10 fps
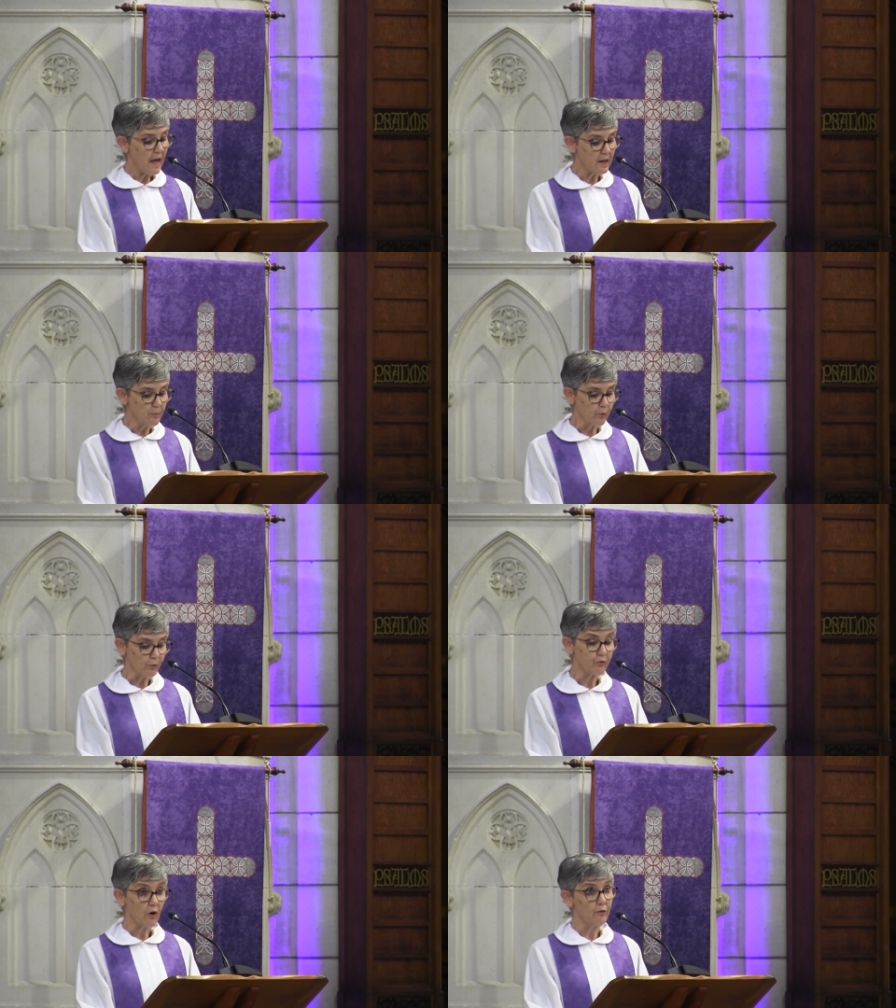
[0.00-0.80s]

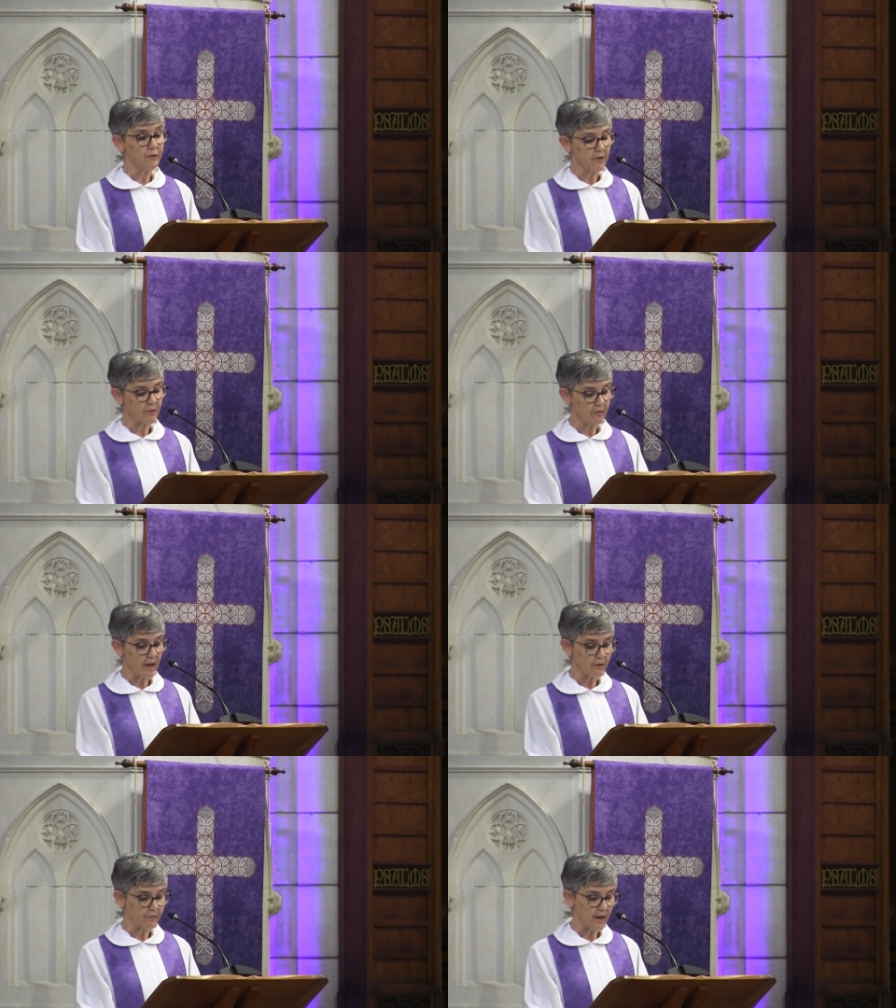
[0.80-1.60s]
Animals offered as
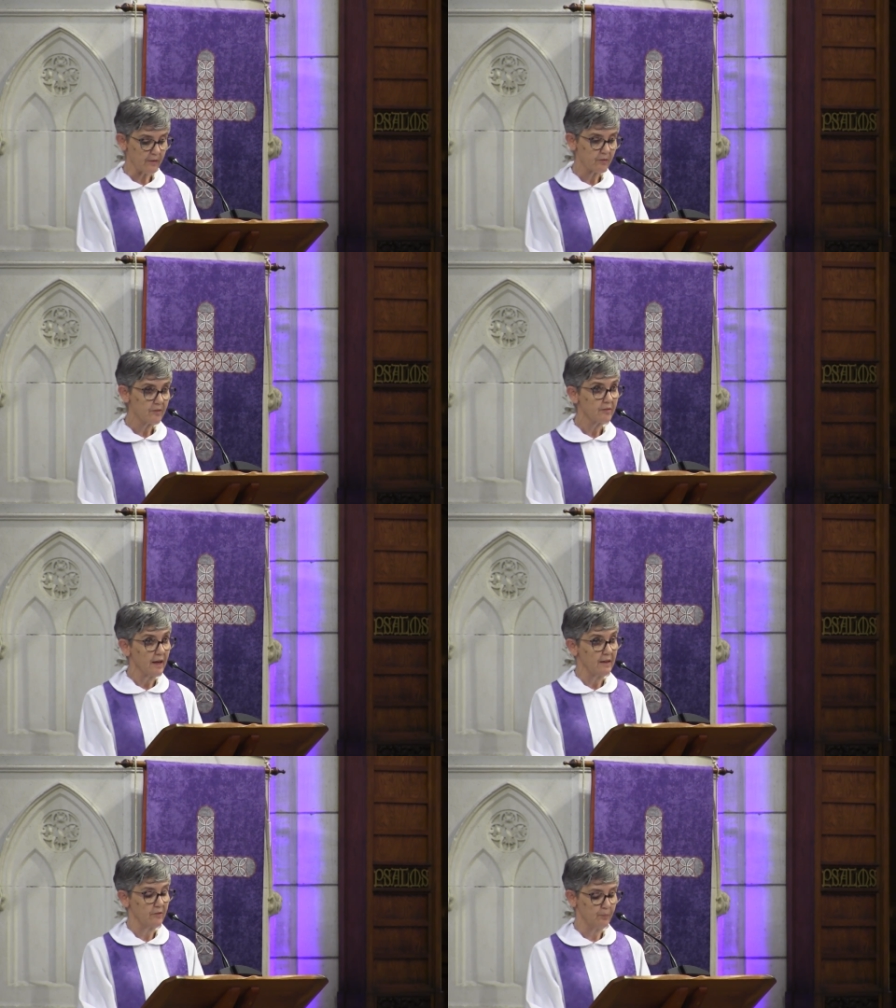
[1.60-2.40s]

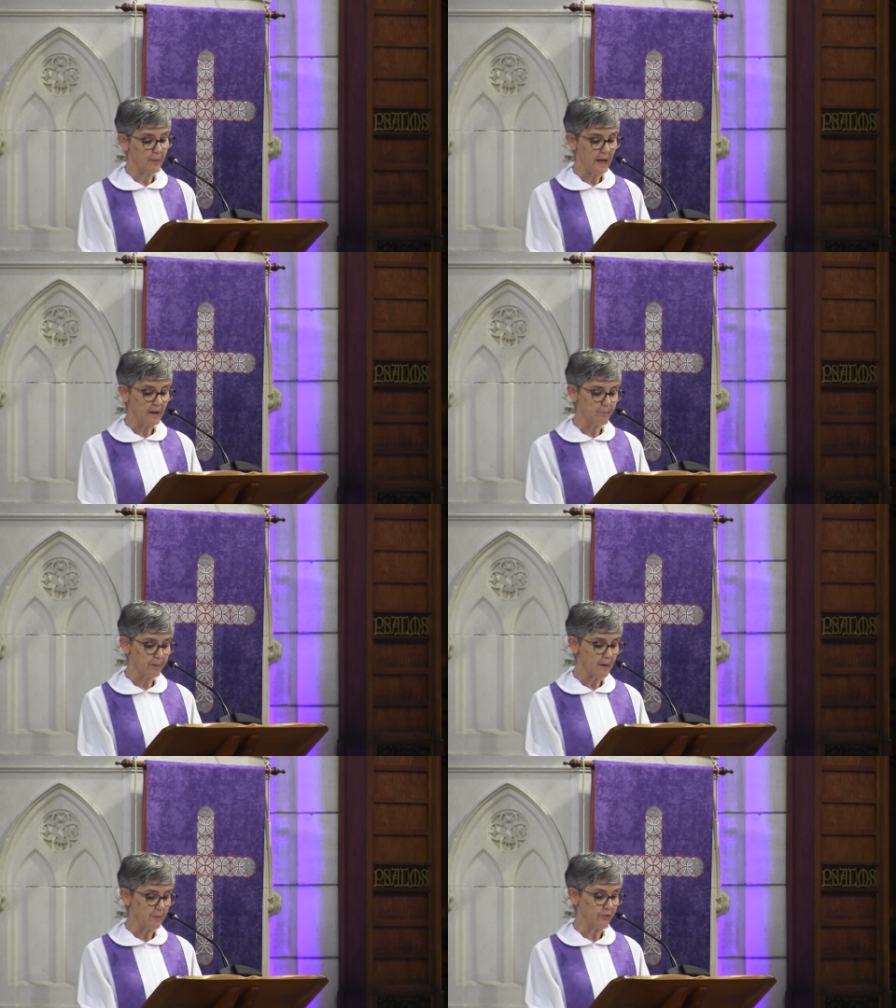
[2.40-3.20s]
sacrifices had to be
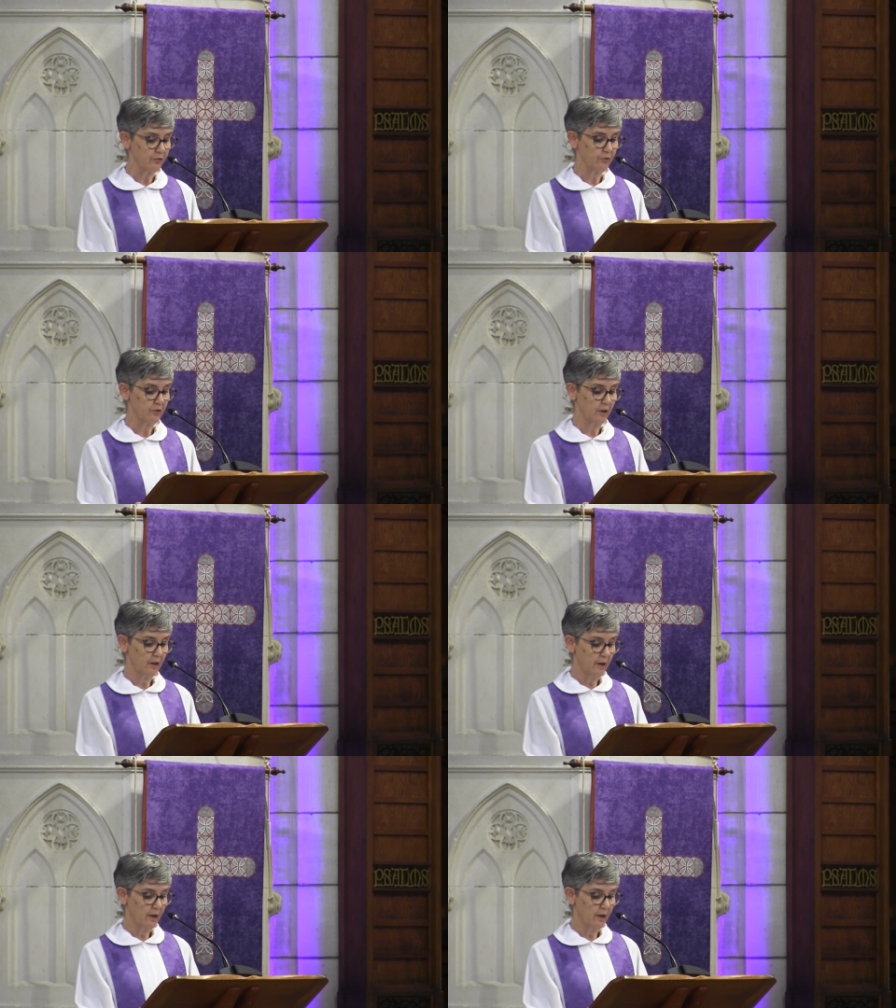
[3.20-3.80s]
unblemished,